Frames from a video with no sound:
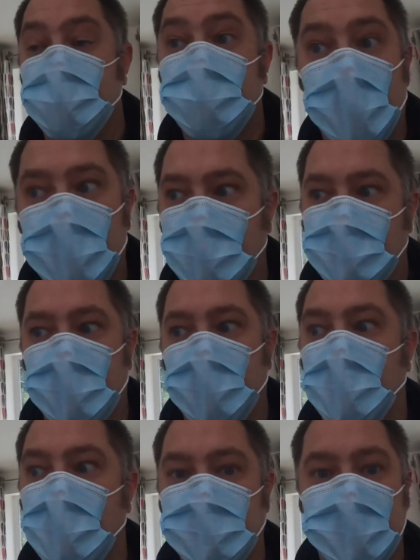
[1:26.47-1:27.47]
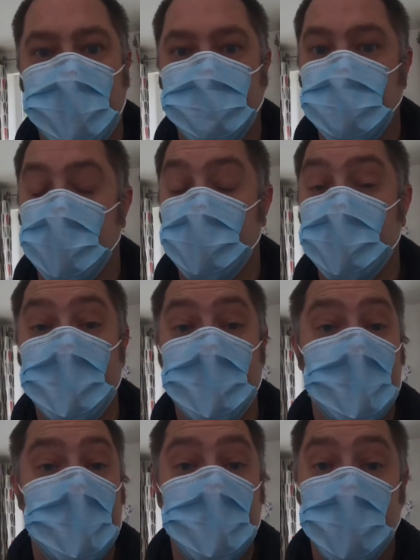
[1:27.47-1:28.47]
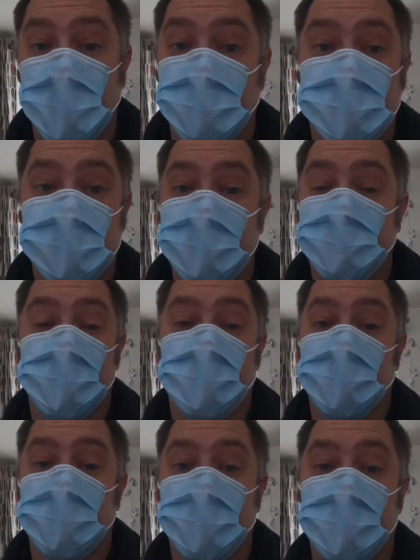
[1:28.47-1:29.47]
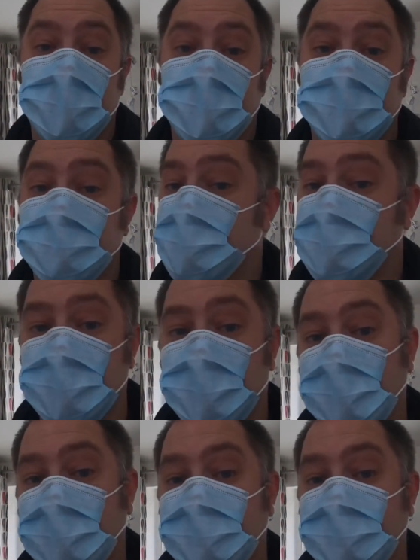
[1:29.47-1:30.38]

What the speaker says: DIY Dave job. No sleeving on the switch live